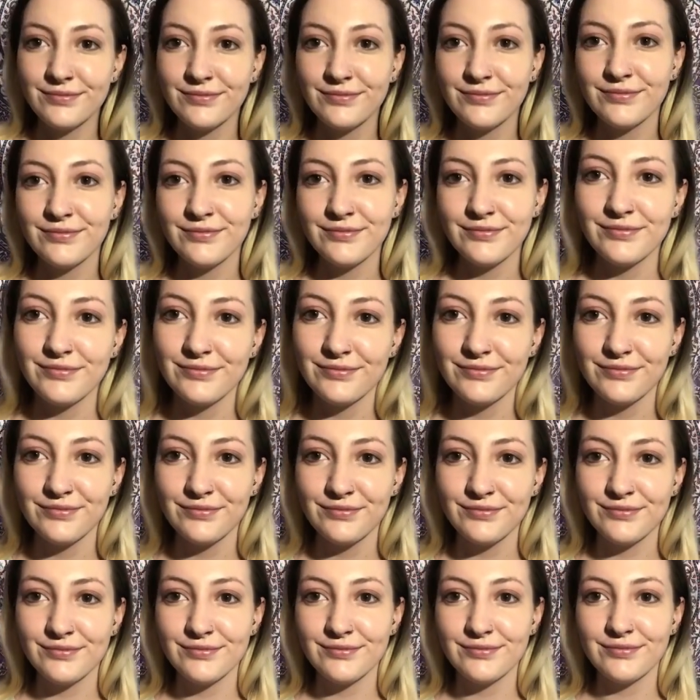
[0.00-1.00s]

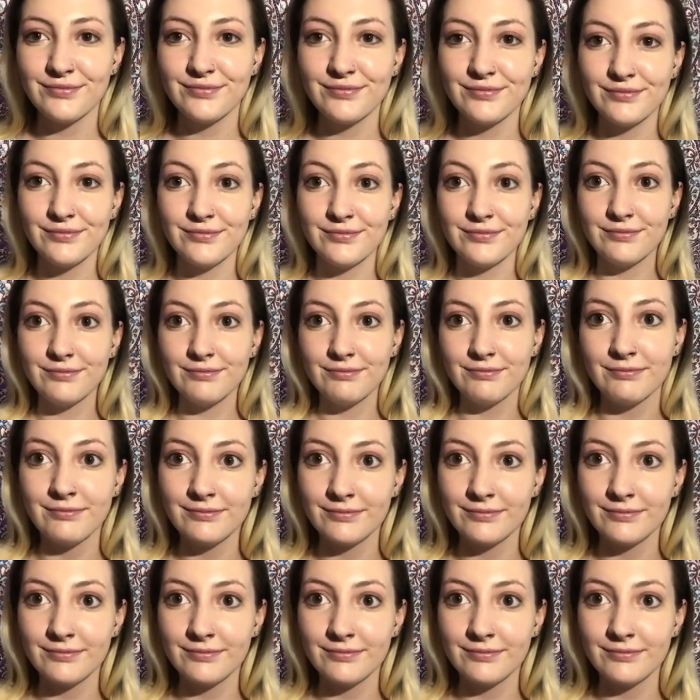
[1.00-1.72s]
[no speech]